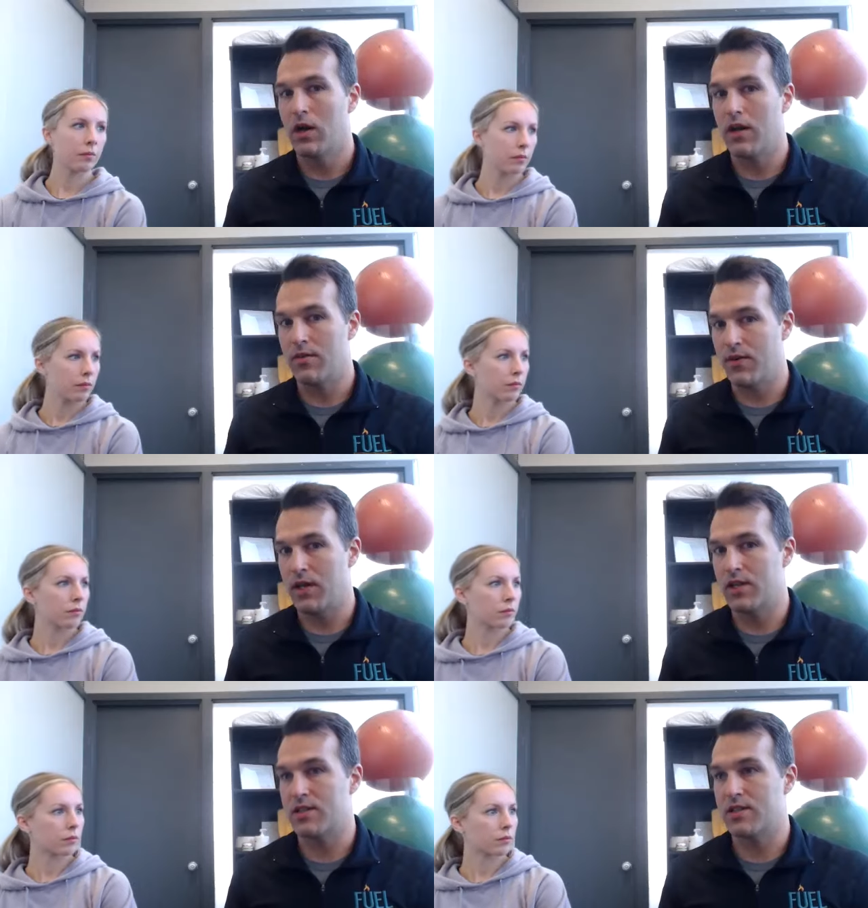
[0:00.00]

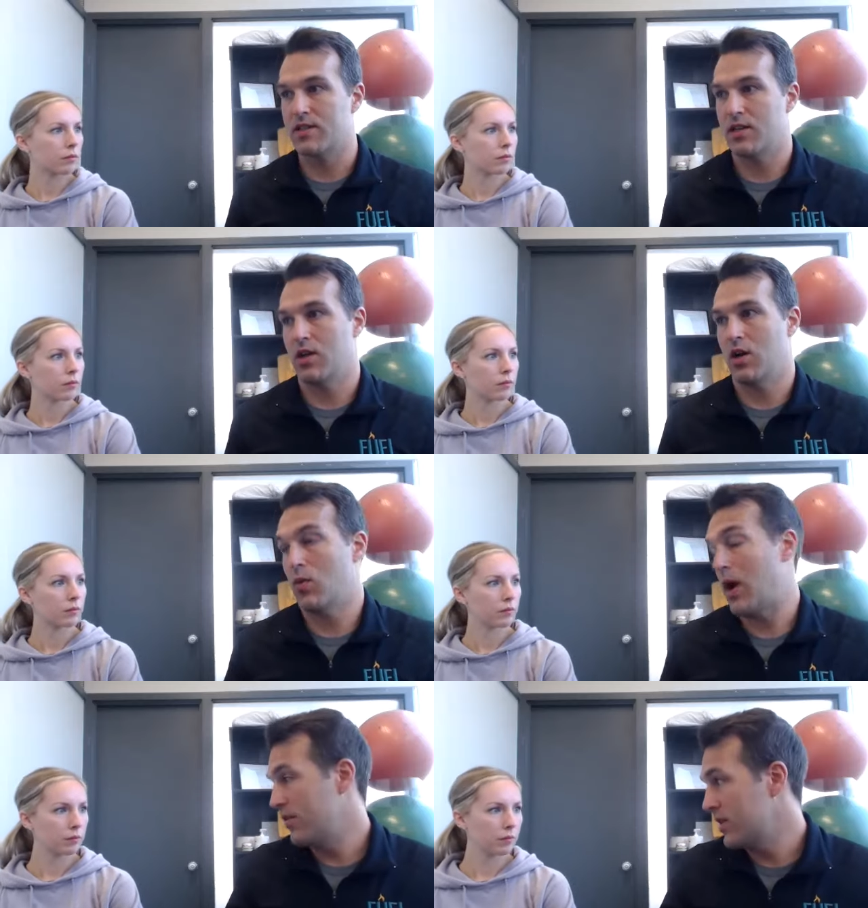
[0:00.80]
Speaker 1: advice
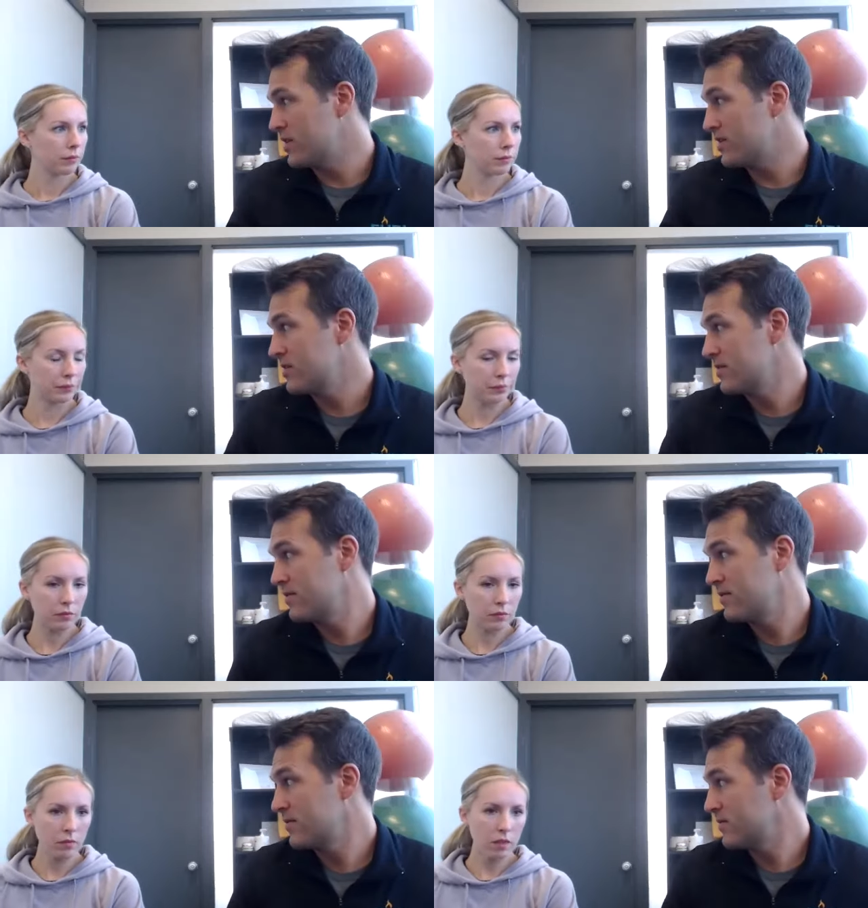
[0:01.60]
around this?
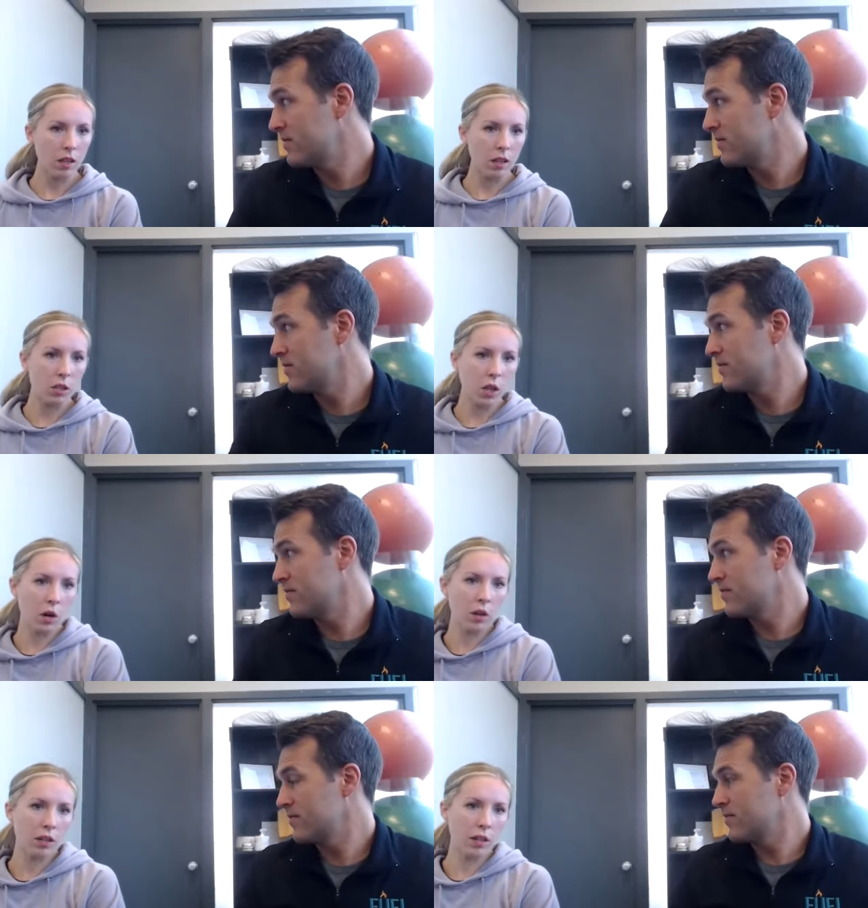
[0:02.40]

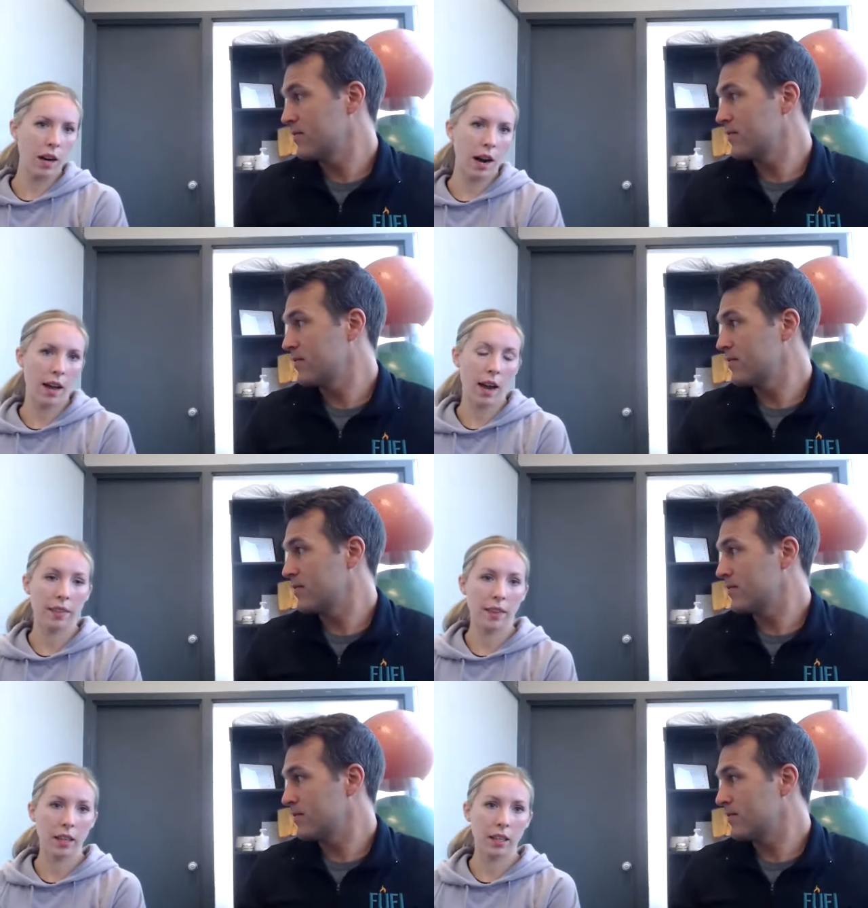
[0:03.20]
Speaker 2: So I
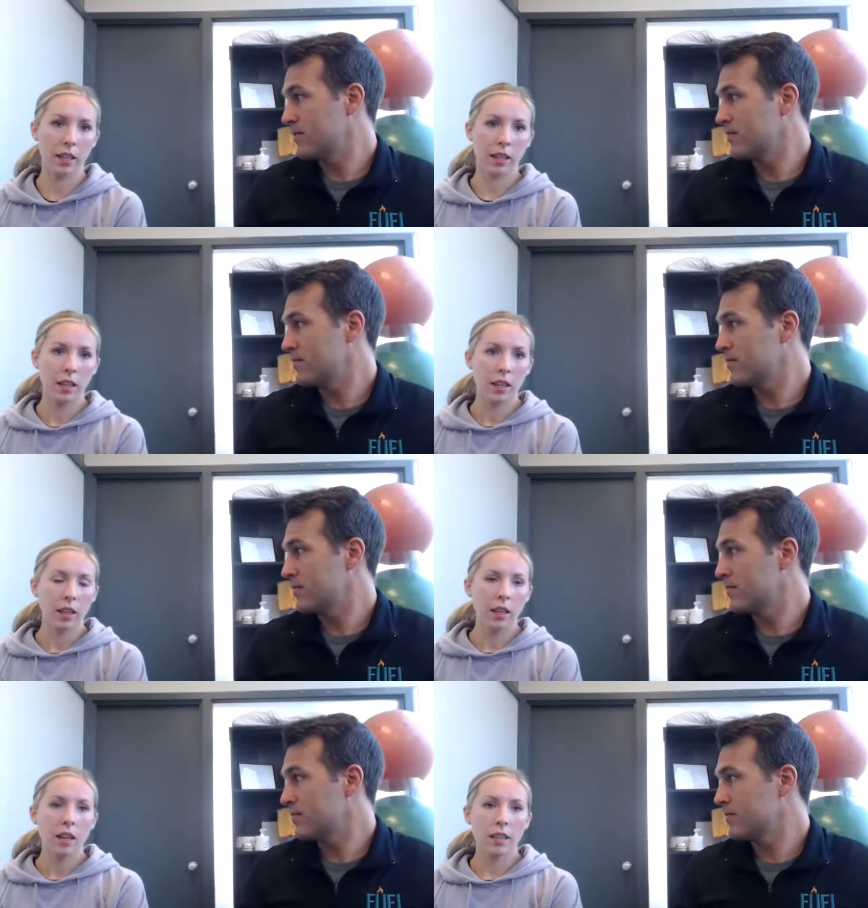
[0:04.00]
think,
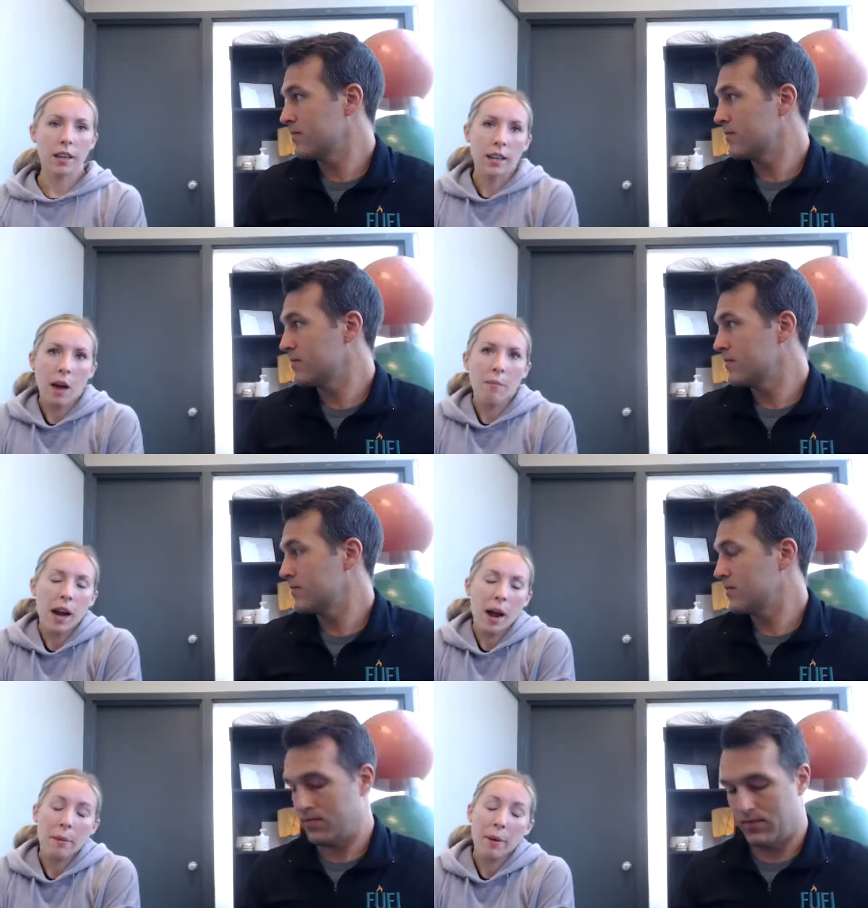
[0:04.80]
I mean,
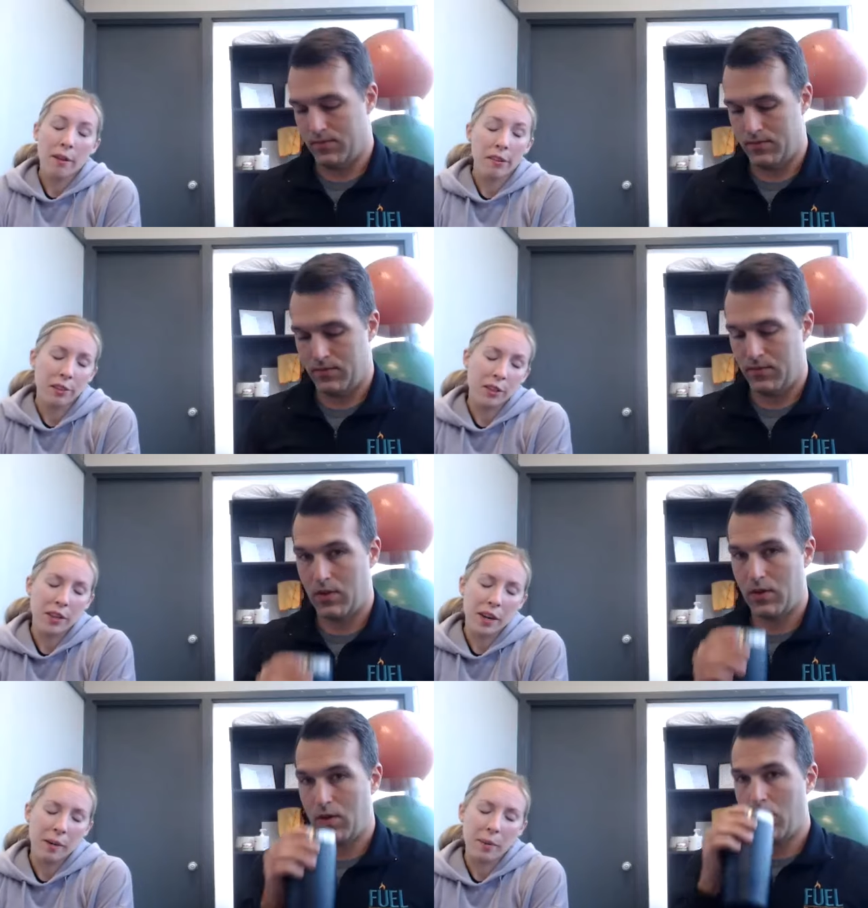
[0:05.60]
I'm a pelvic floor
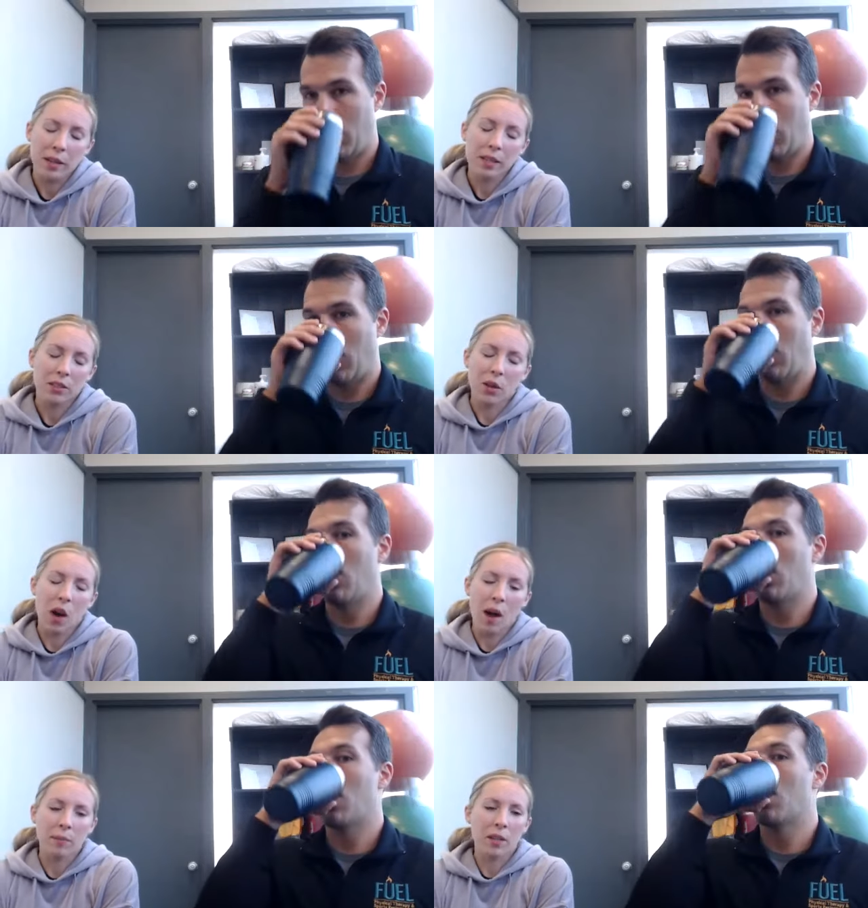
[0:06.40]
therapist, so
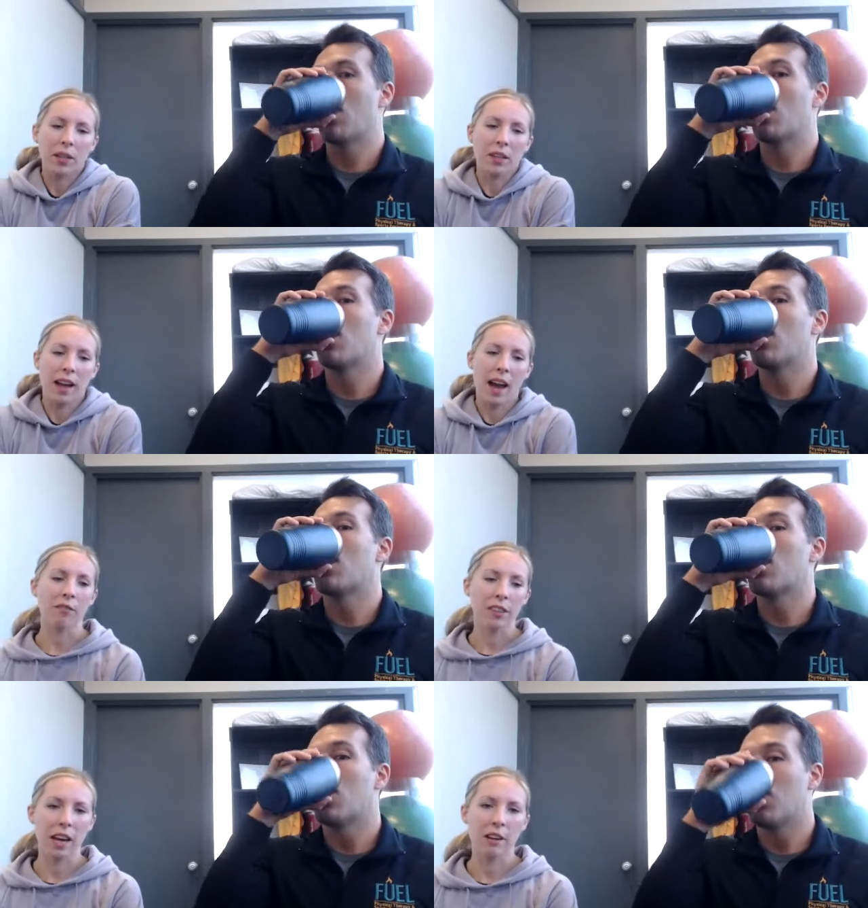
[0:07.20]
I'm going to
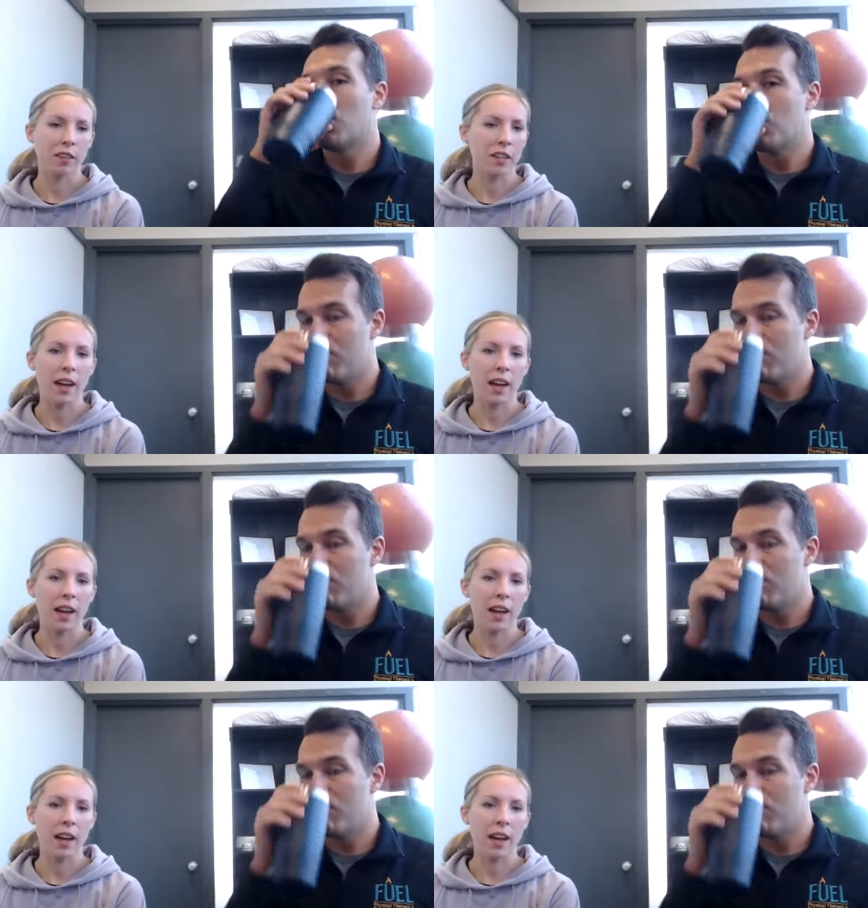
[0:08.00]
advocate for